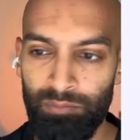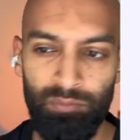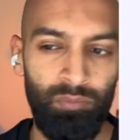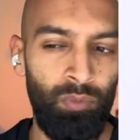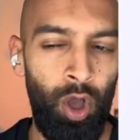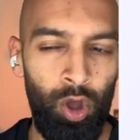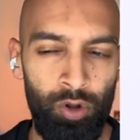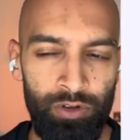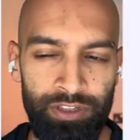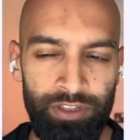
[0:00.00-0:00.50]

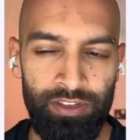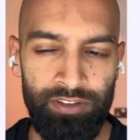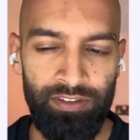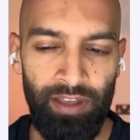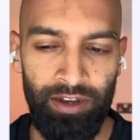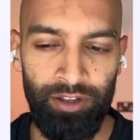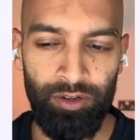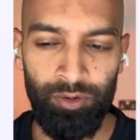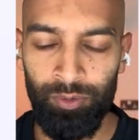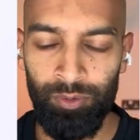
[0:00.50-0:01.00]
Only in the
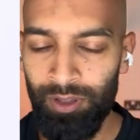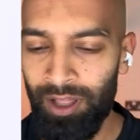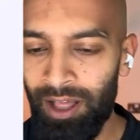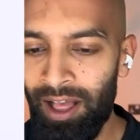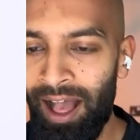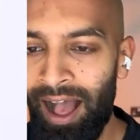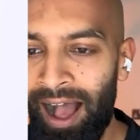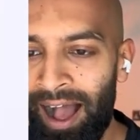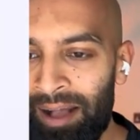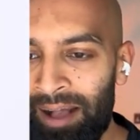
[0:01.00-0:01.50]
technical.
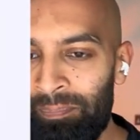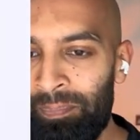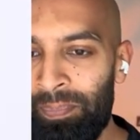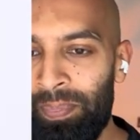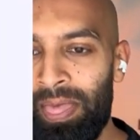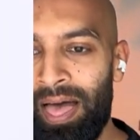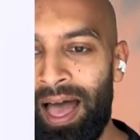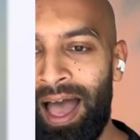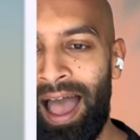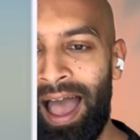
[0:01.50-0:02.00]

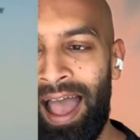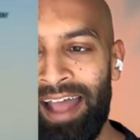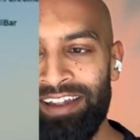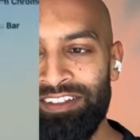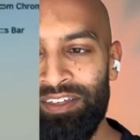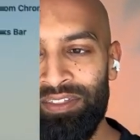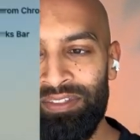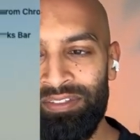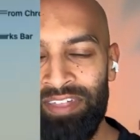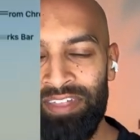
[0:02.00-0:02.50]
And
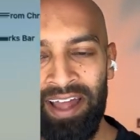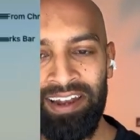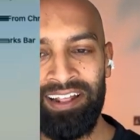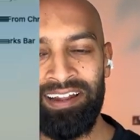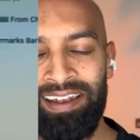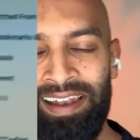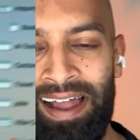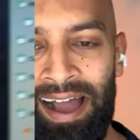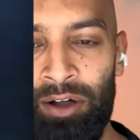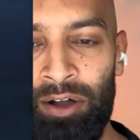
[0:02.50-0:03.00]
that
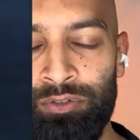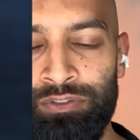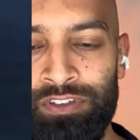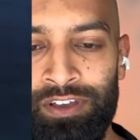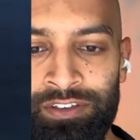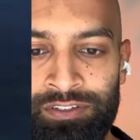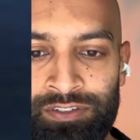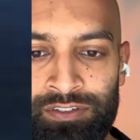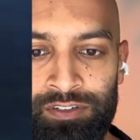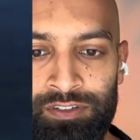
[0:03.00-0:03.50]
allows
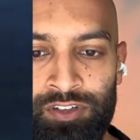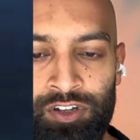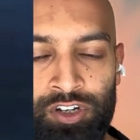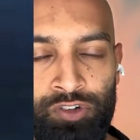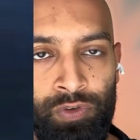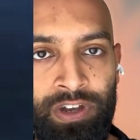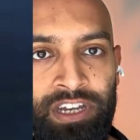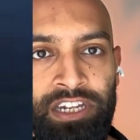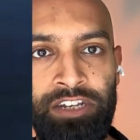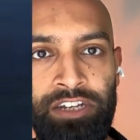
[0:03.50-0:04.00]
us to
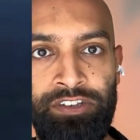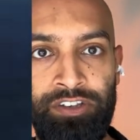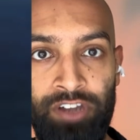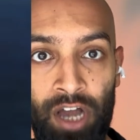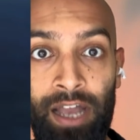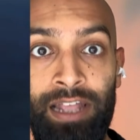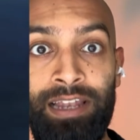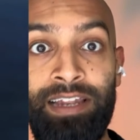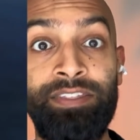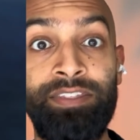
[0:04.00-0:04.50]
really
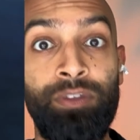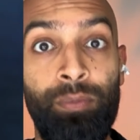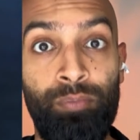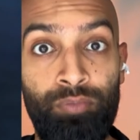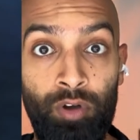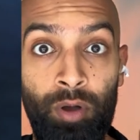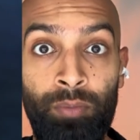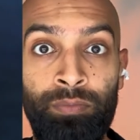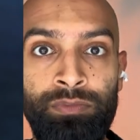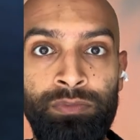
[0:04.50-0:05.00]
dial in the
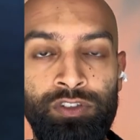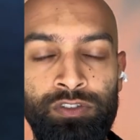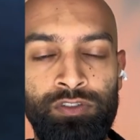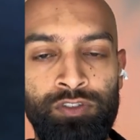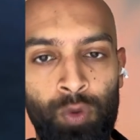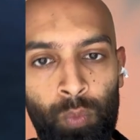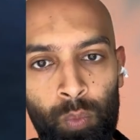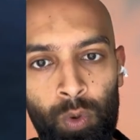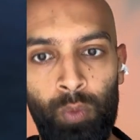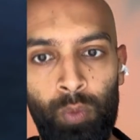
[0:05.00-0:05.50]
prompt
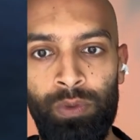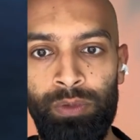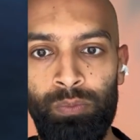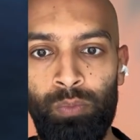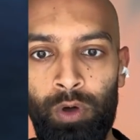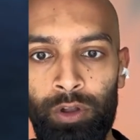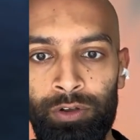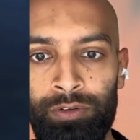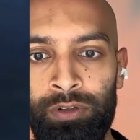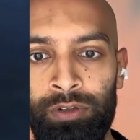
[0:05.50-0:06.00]
to what we
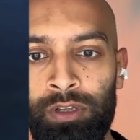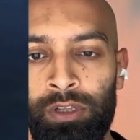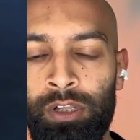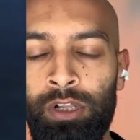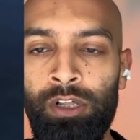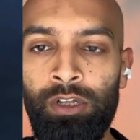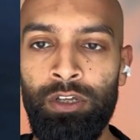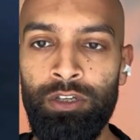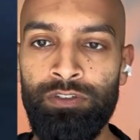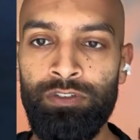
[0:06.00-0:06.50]
want.
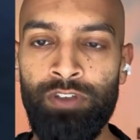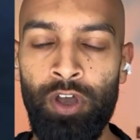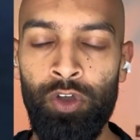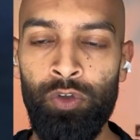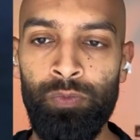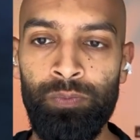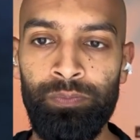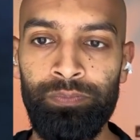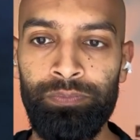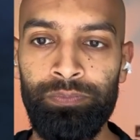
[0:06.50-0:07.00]

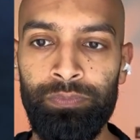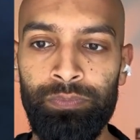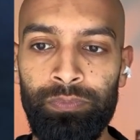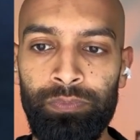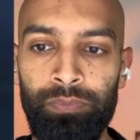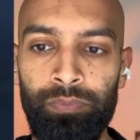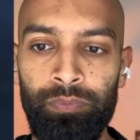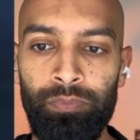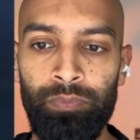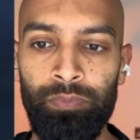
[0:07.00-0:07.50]
So
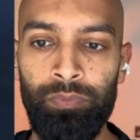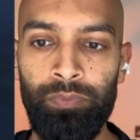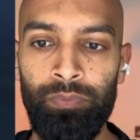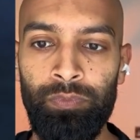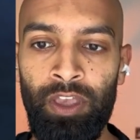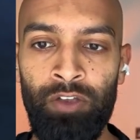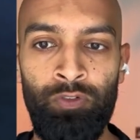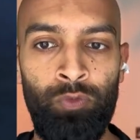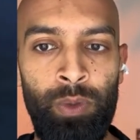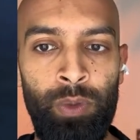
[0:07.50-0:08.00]

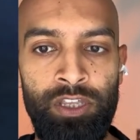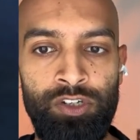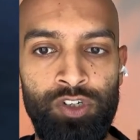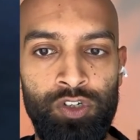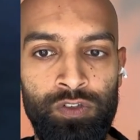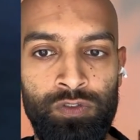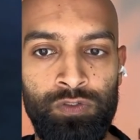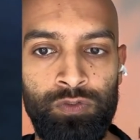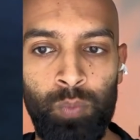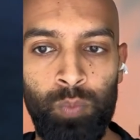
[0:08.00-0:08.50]
if we
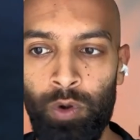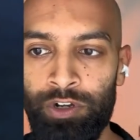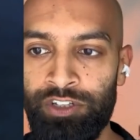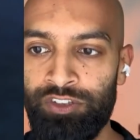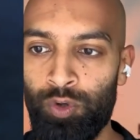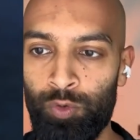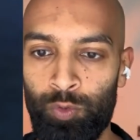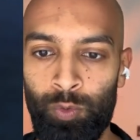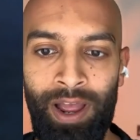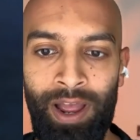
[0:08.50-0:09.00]
just wanted
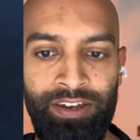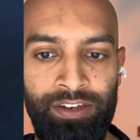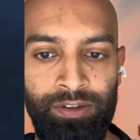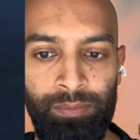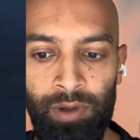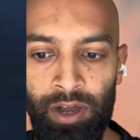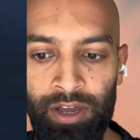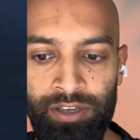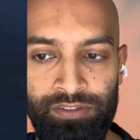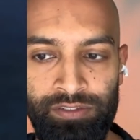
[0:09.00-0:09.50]
to
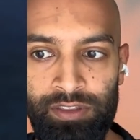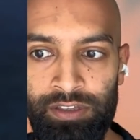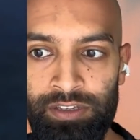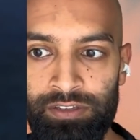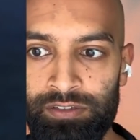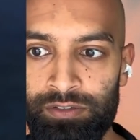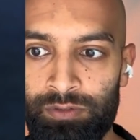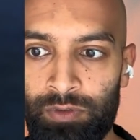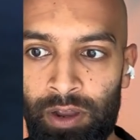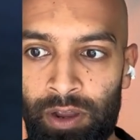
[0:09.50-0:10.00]
randomize
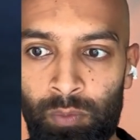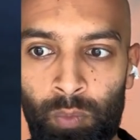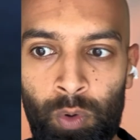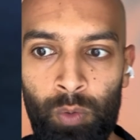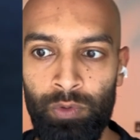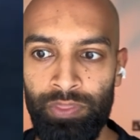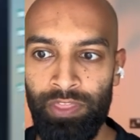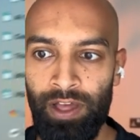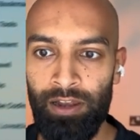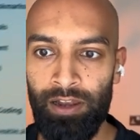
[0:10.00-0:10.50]
this, right, what
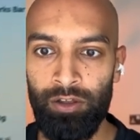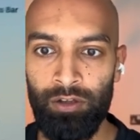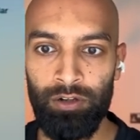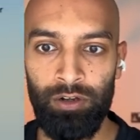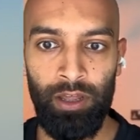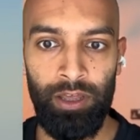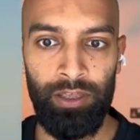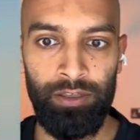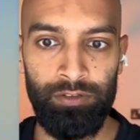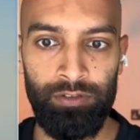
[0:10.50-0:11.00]
would that look
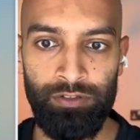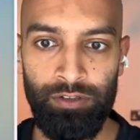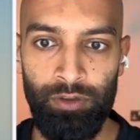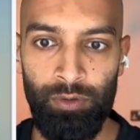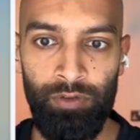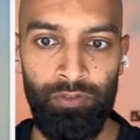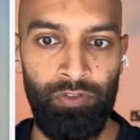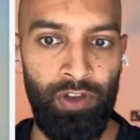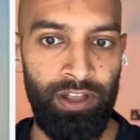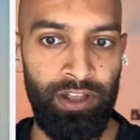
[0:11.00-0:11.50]
like? So
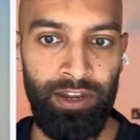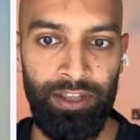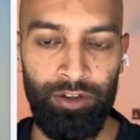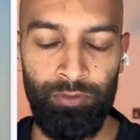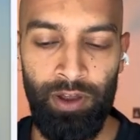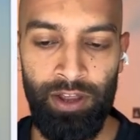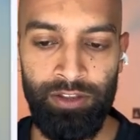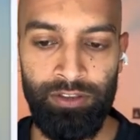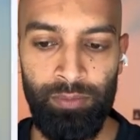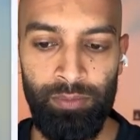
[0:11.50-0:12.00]
if I click
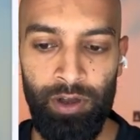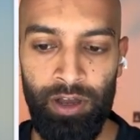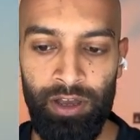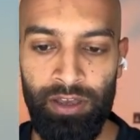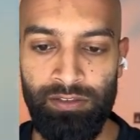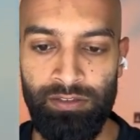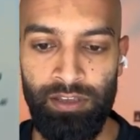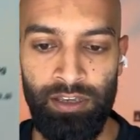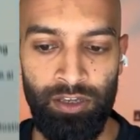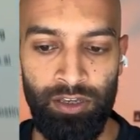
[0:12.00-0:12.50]

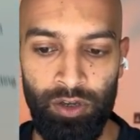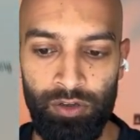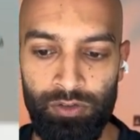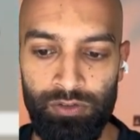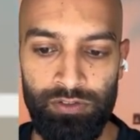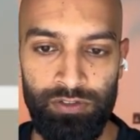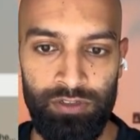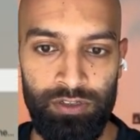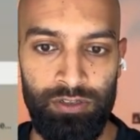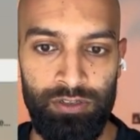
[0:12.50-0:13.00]
randomize, it
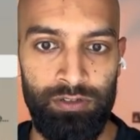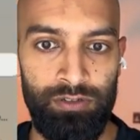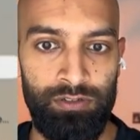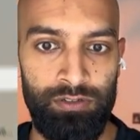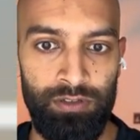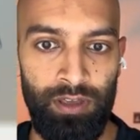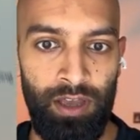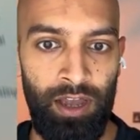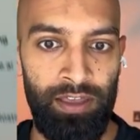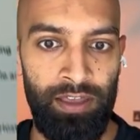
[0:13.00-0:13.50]
goes and
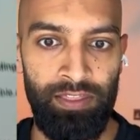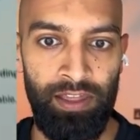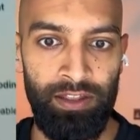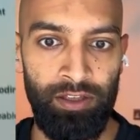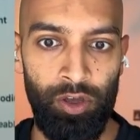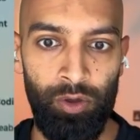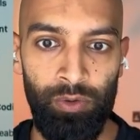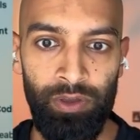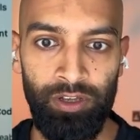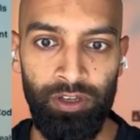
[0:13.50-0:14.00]
I then
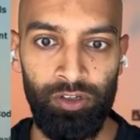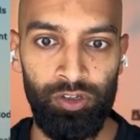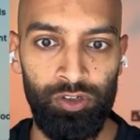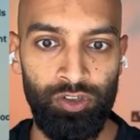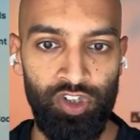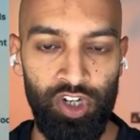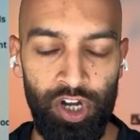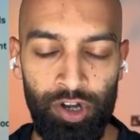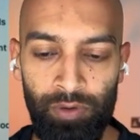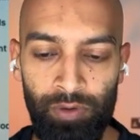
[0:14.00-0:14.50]
go and
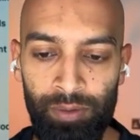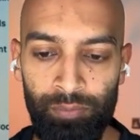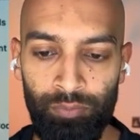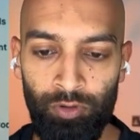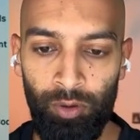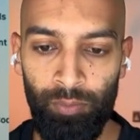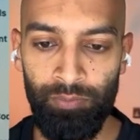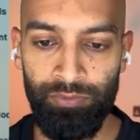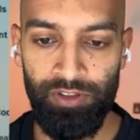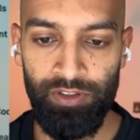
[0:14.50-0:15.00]
generate
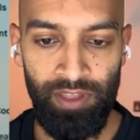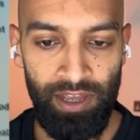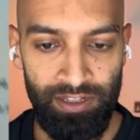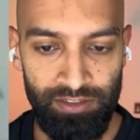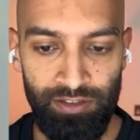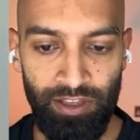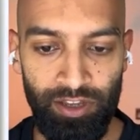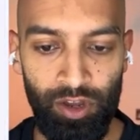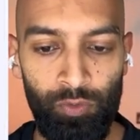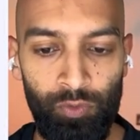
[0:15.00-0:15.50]
prompt. And
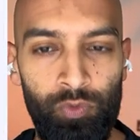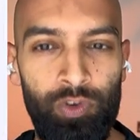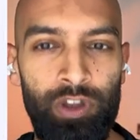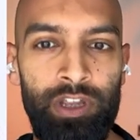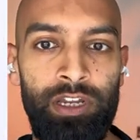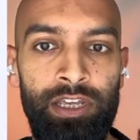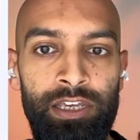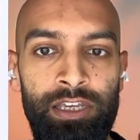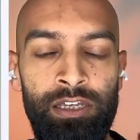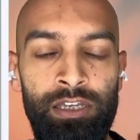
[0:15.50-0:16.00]
that's like a
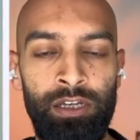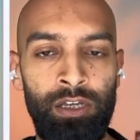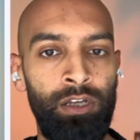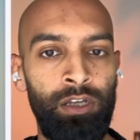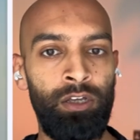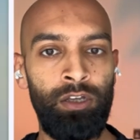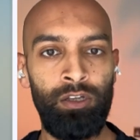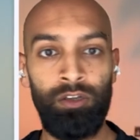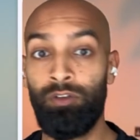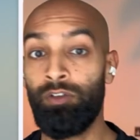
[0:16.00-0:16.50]
really,
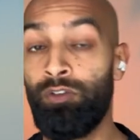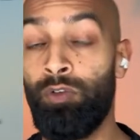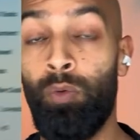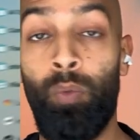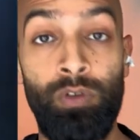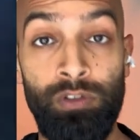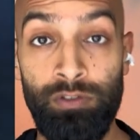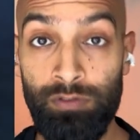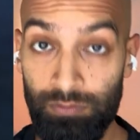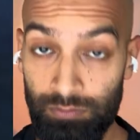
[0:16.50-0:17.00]

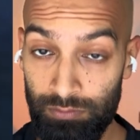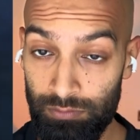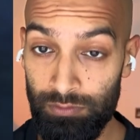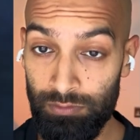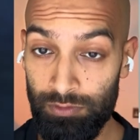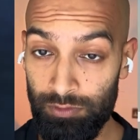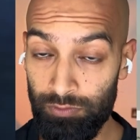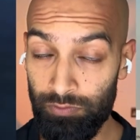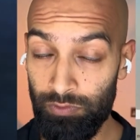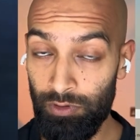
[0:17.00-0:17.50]

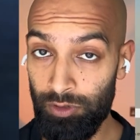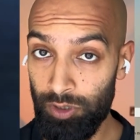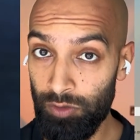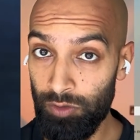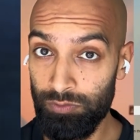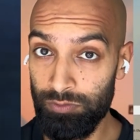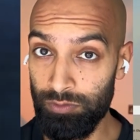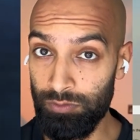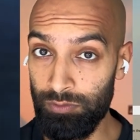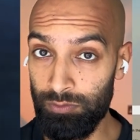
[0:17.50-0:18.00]
it's a very
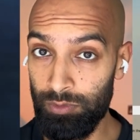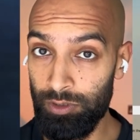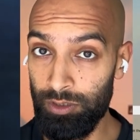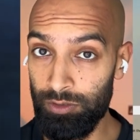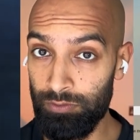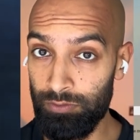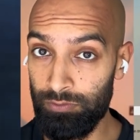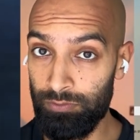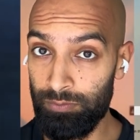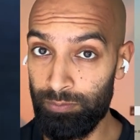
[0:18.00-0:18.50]
old school way
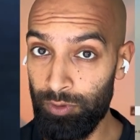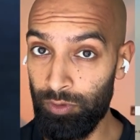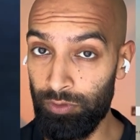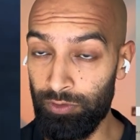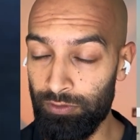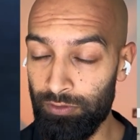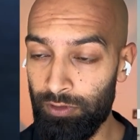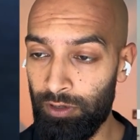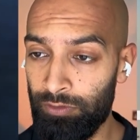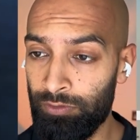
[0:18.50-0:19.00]
of
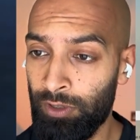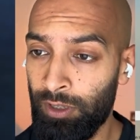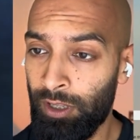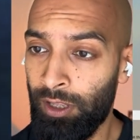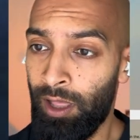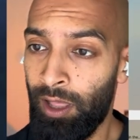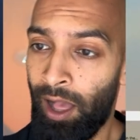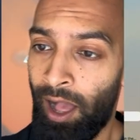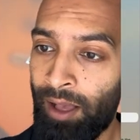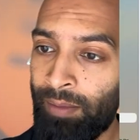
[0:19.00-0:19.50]
building stuff.
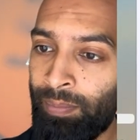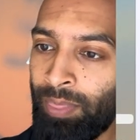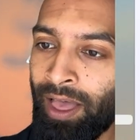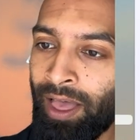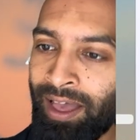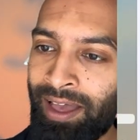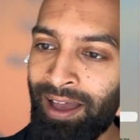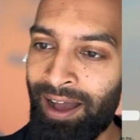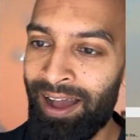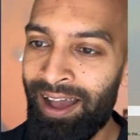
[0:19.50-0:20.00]

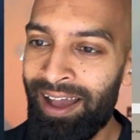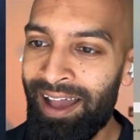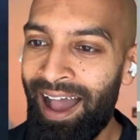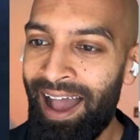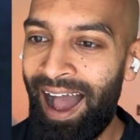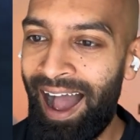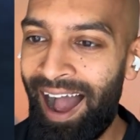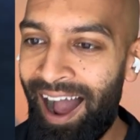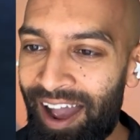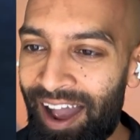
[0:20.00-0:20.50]

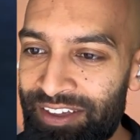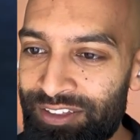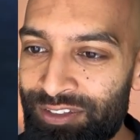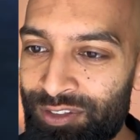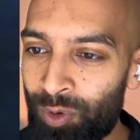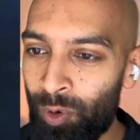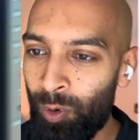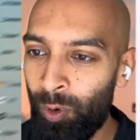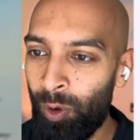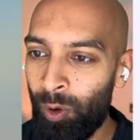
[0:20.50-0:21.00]
I
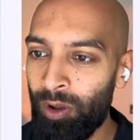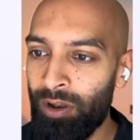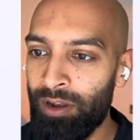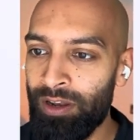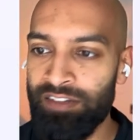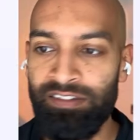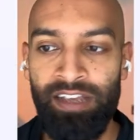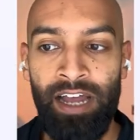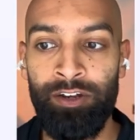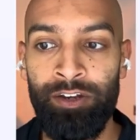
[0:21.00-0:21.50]
thought,
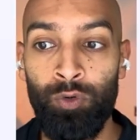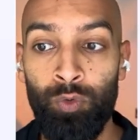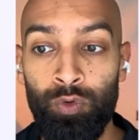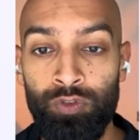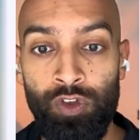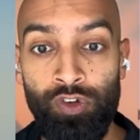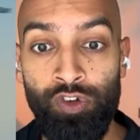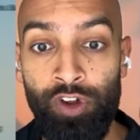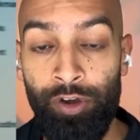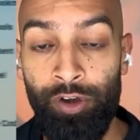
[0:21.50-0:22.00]
let's add an
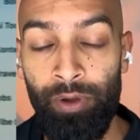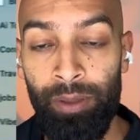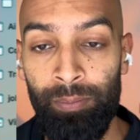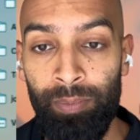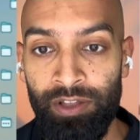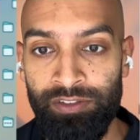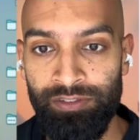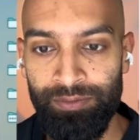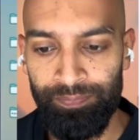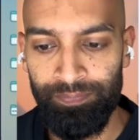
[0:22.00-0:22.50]
auto generate
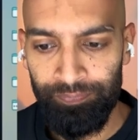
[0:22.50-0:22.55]
button.